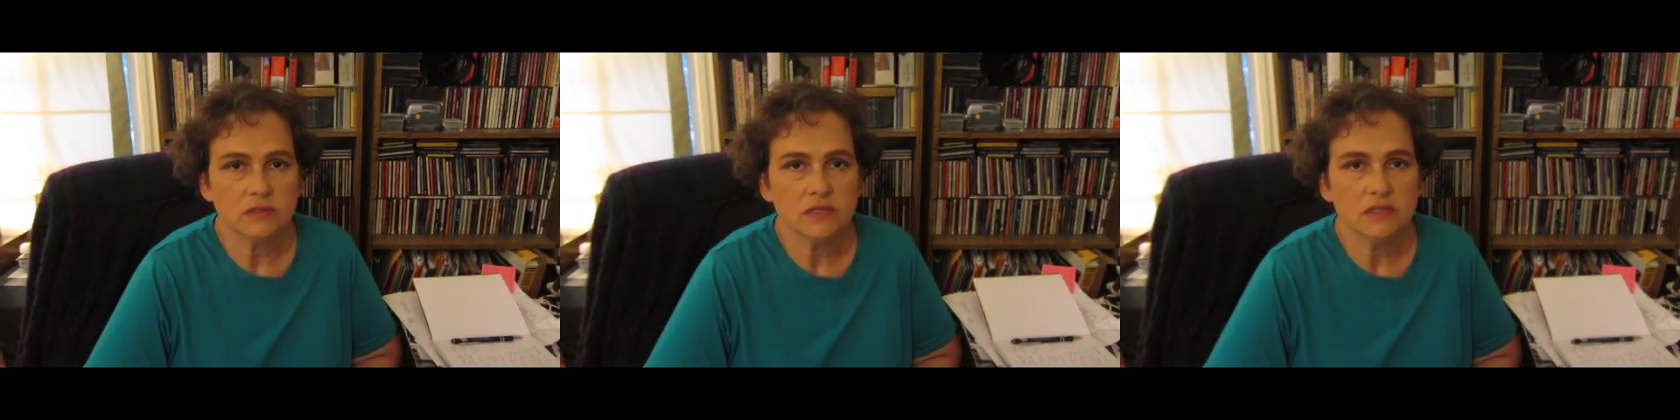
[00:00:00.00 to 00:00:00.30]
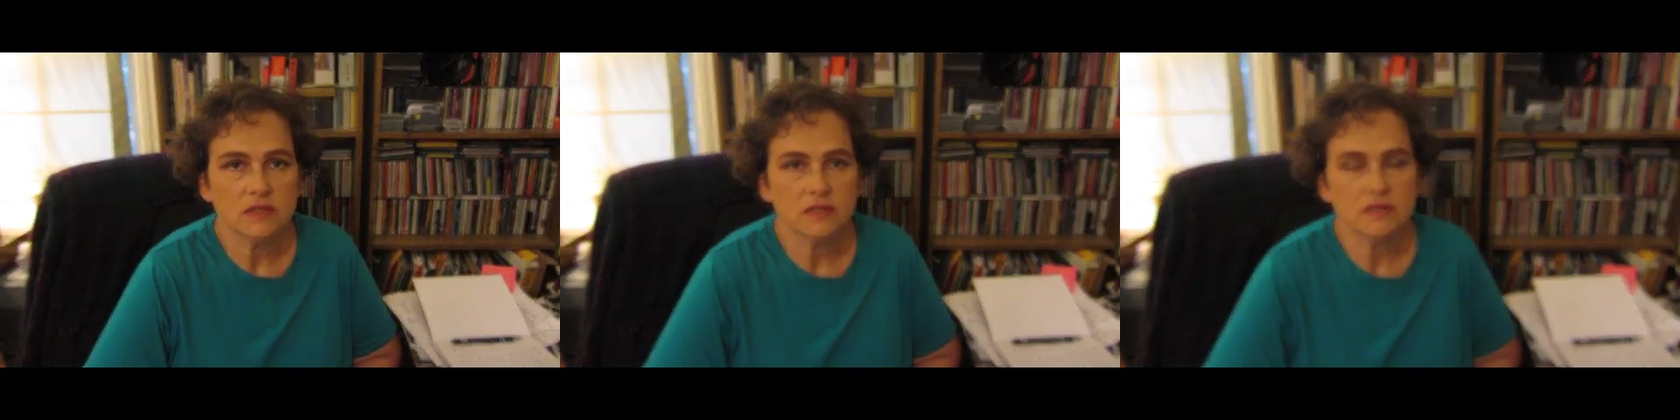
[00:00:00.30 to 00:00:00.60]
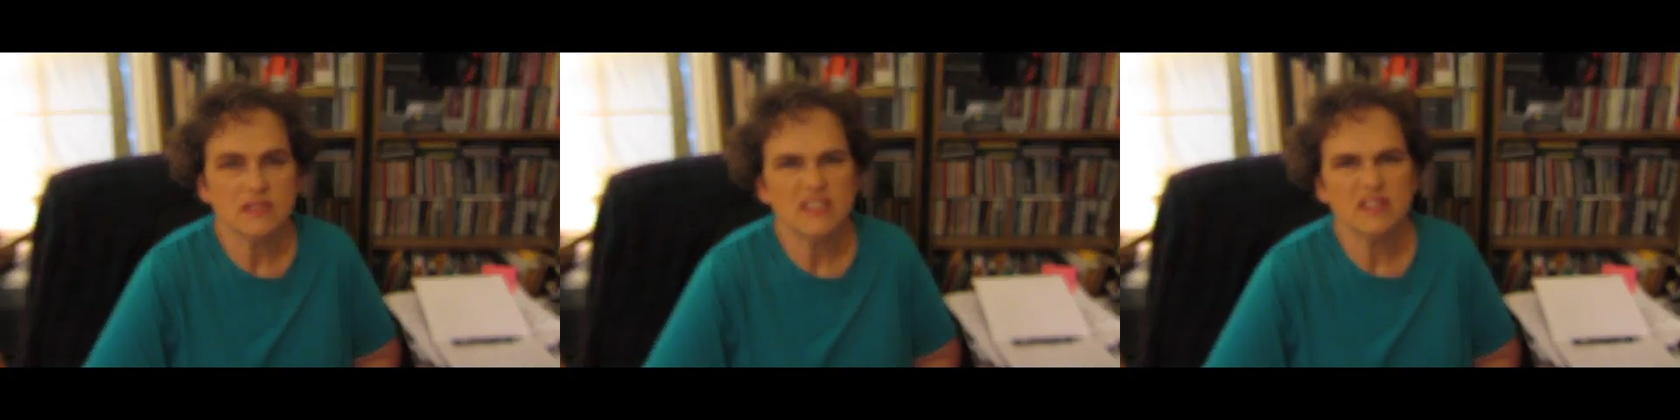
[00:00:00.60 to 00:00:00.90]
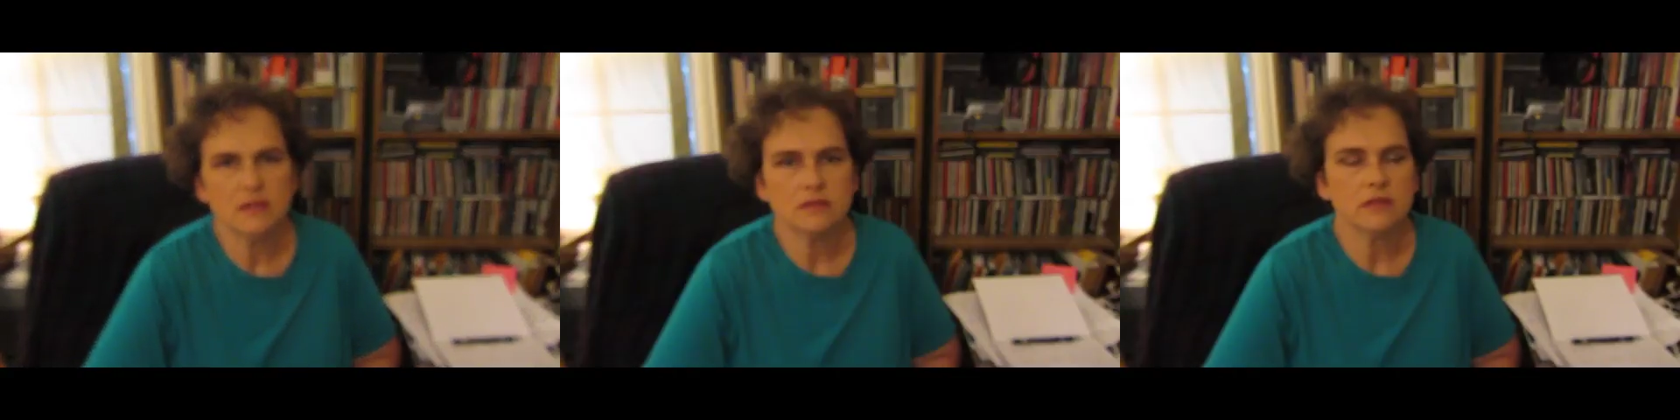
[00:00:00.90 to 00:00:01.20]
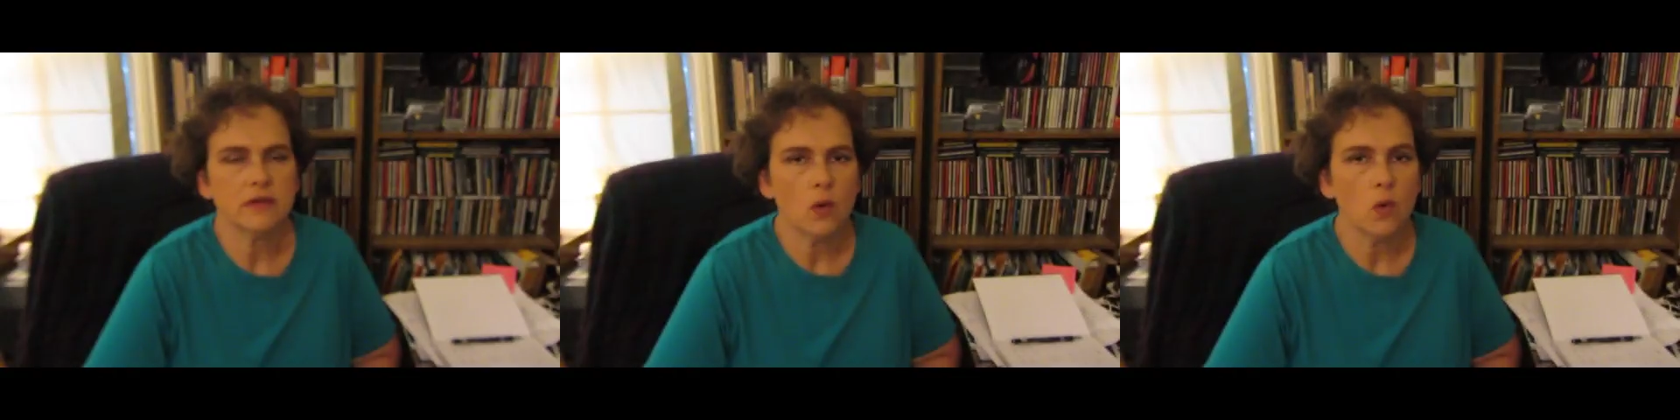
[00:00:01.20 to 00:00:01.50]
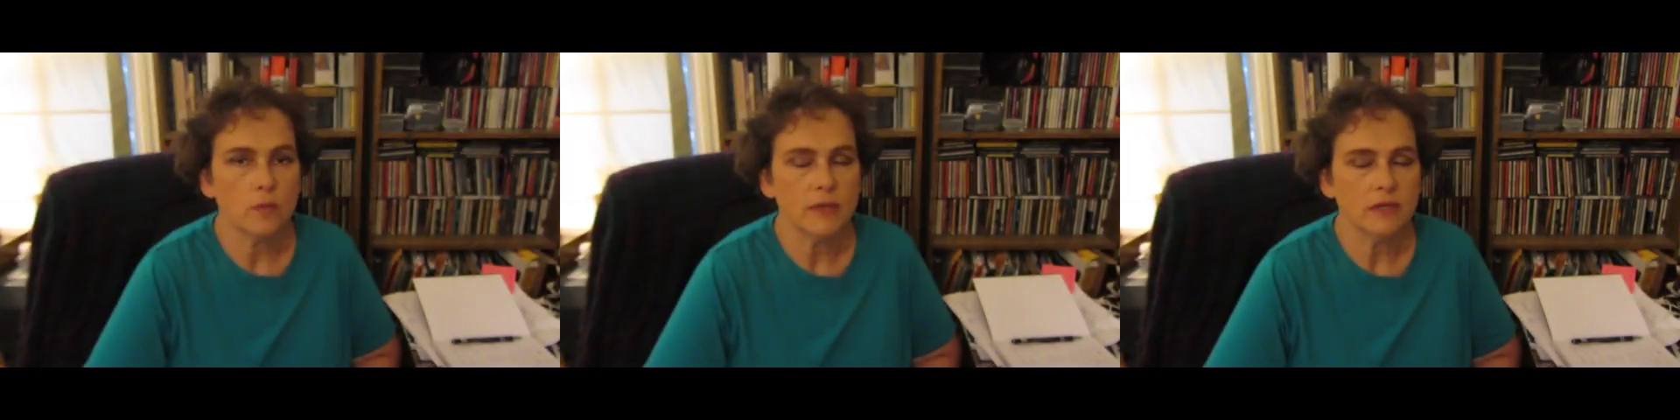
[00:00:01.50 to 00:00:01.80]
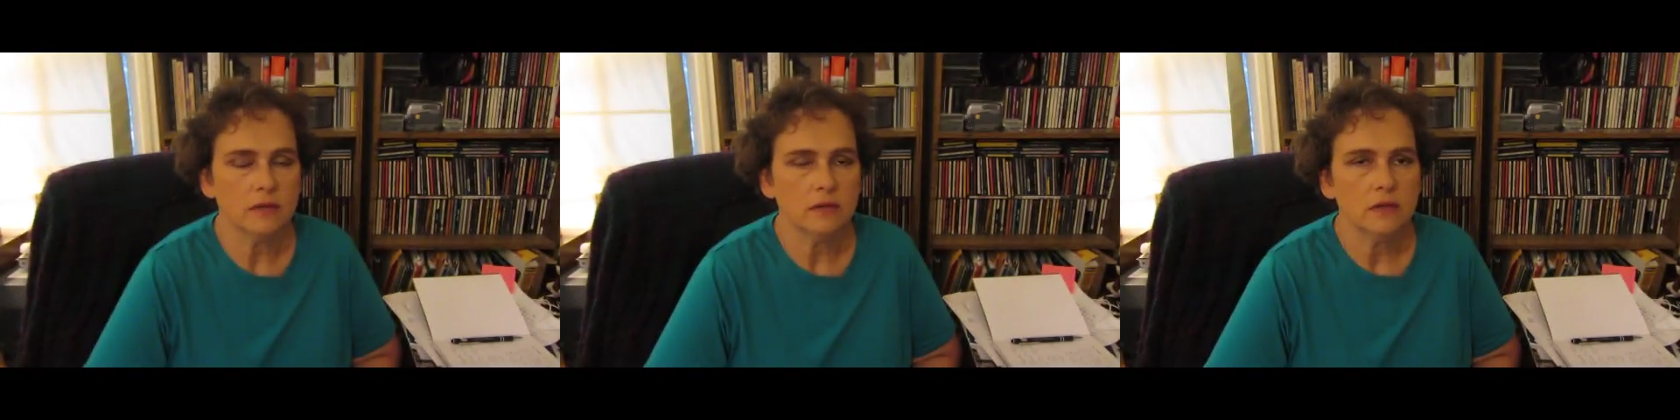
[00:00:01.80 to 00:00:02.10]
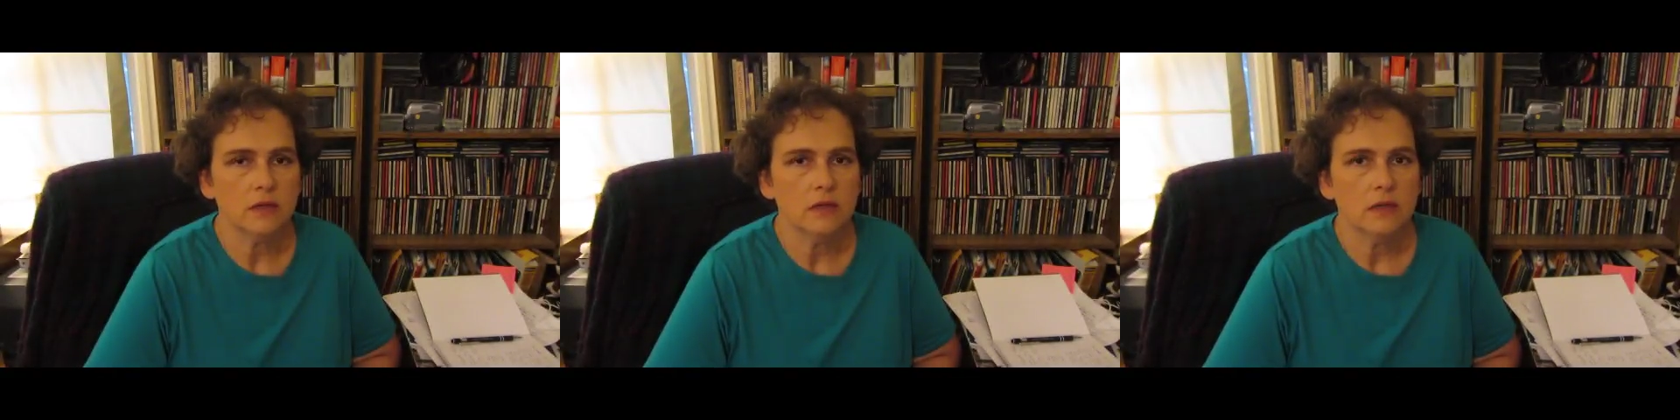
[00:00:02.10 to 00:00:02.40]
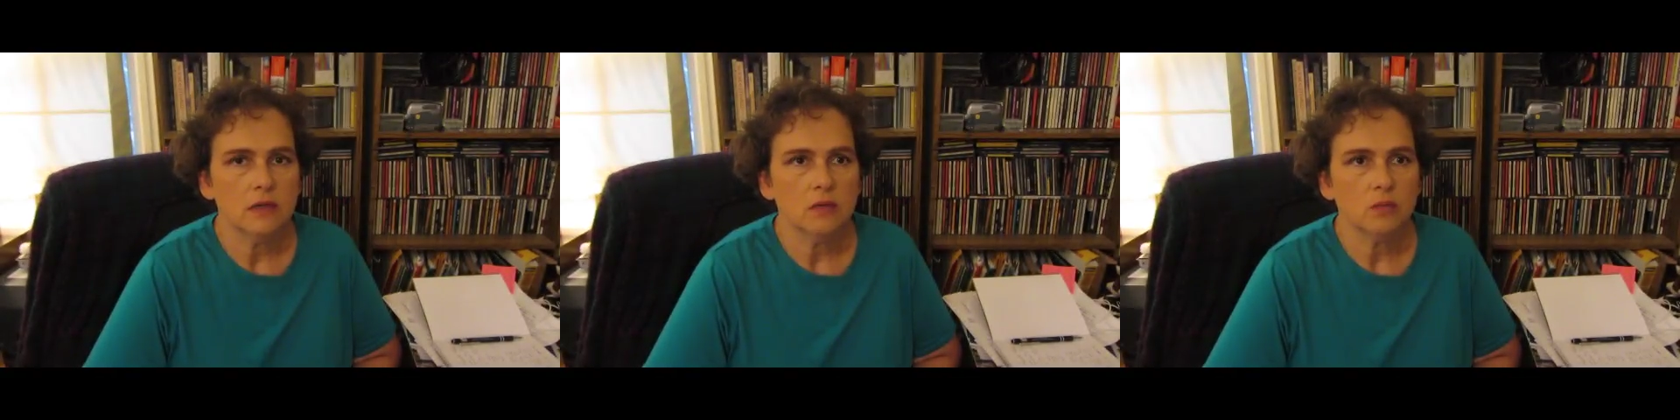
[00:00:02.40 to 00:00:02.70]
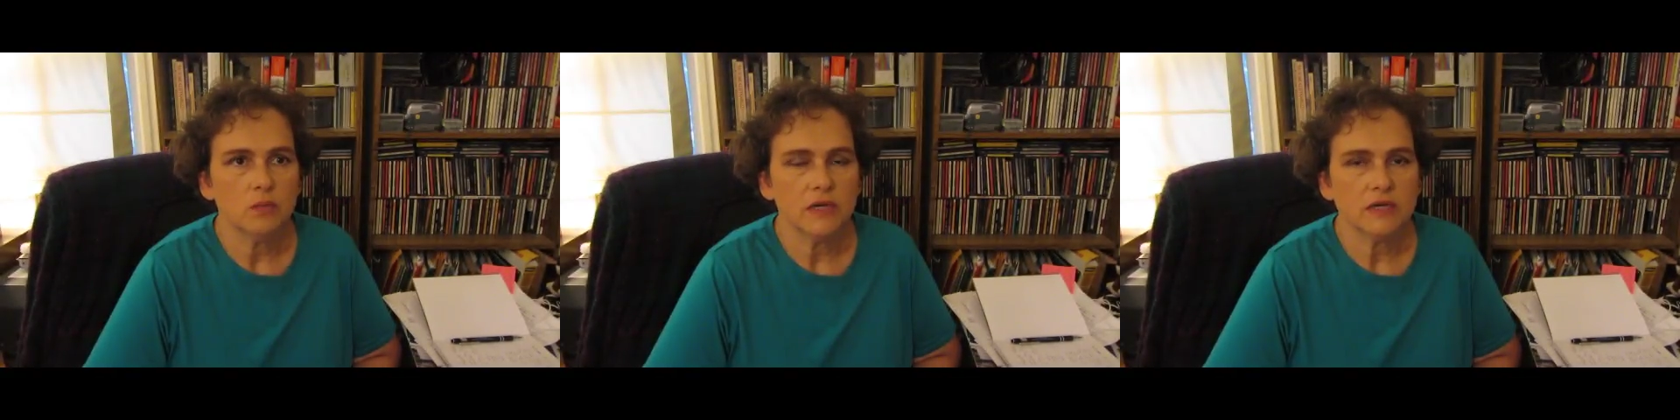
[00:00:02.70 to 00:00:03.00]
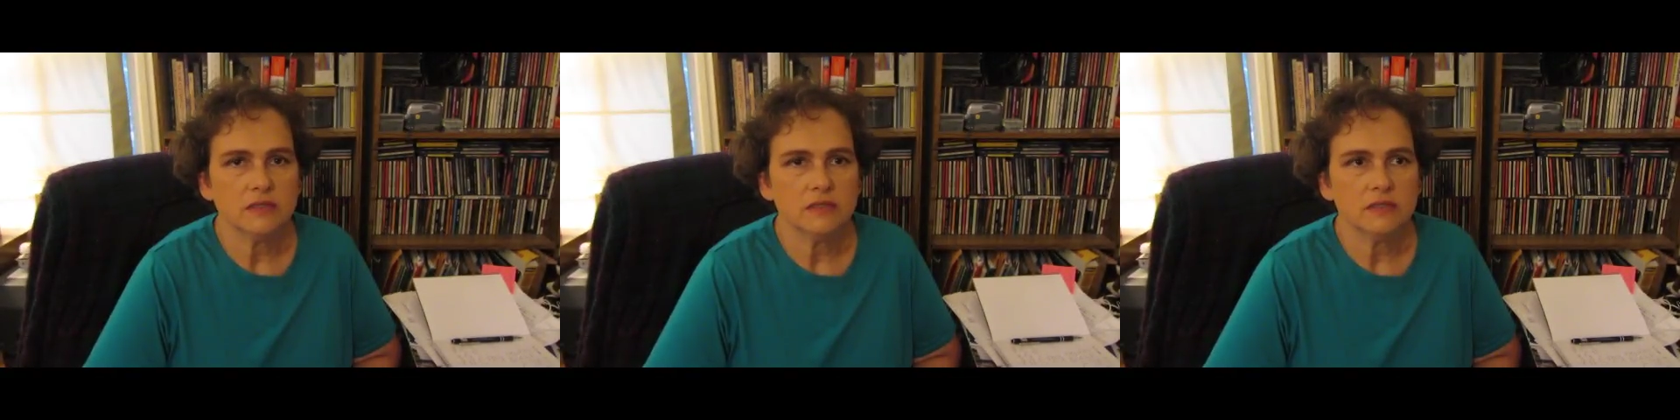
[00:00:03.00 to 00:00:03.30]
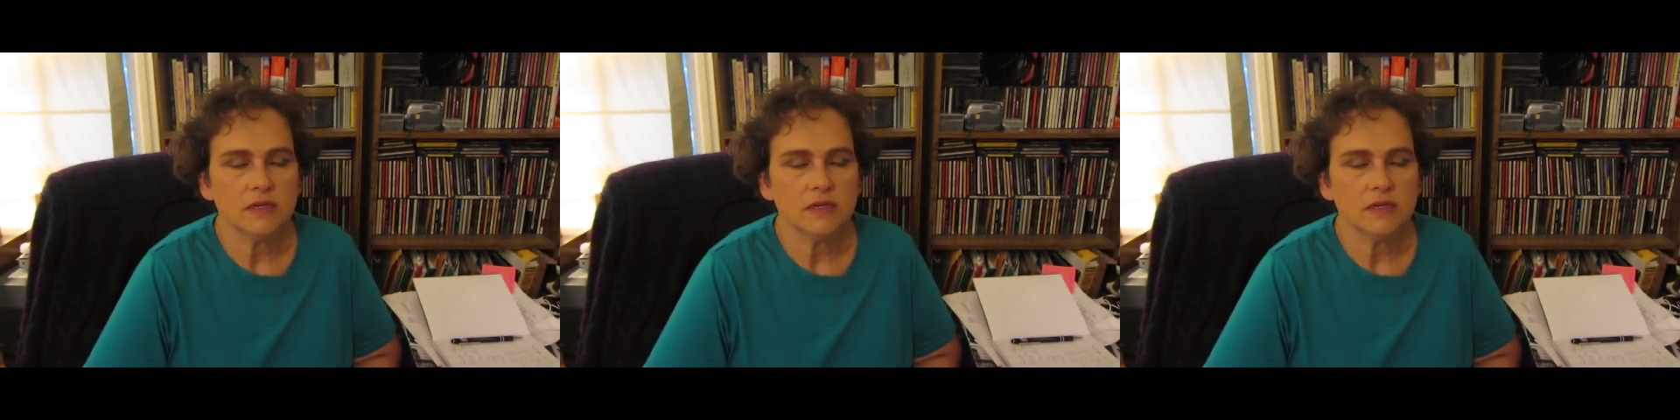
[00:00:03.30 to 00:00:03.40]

He can eat things like oatmeal, but